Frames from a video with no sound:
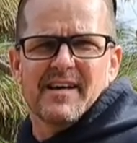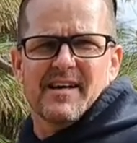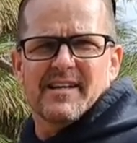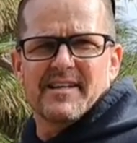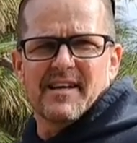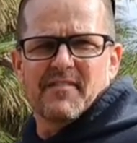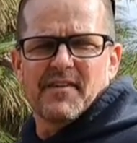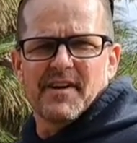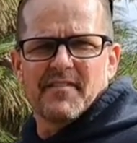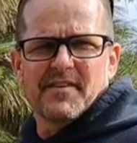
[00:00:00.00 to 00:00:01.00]
that'd take
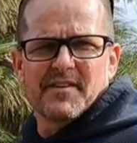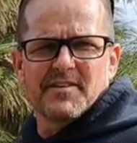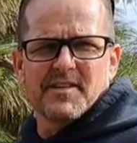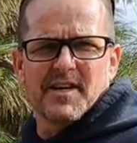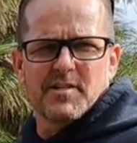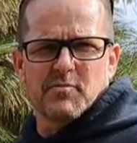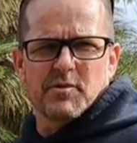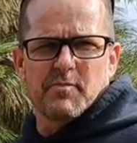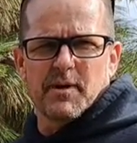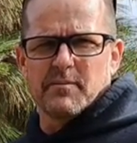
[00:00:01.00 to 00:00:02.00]
forever. And those guys were
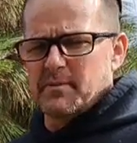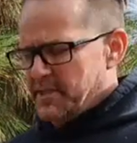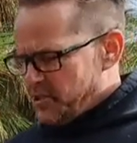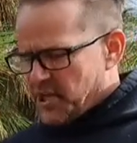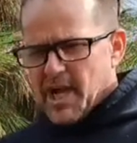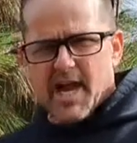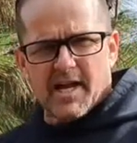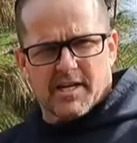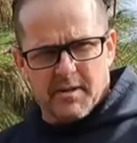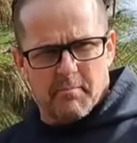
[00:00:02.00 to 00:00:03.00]
probably
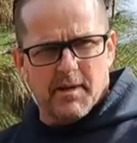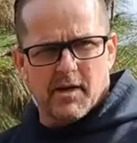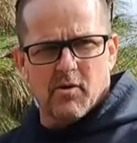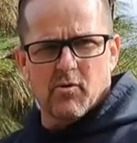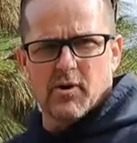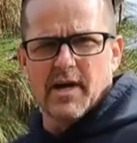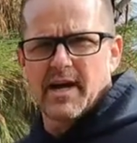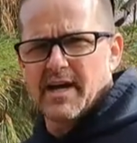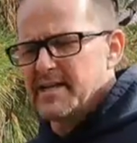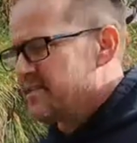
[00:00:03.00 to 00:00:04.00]
jacked, big old
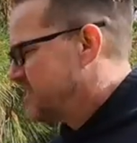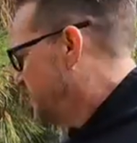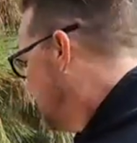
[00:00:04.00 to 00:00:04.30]
guys.